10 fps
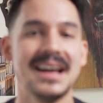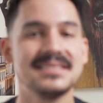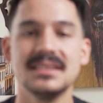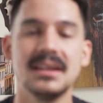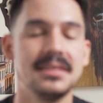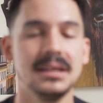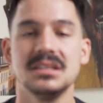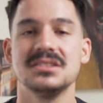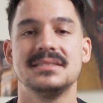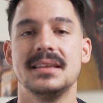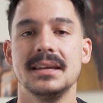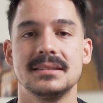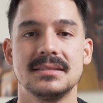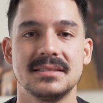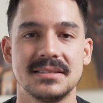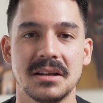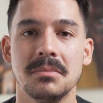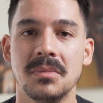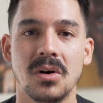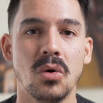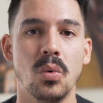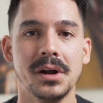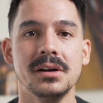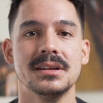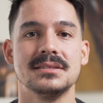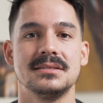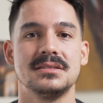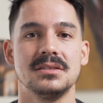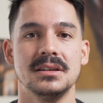That said, I think it just takes some awareness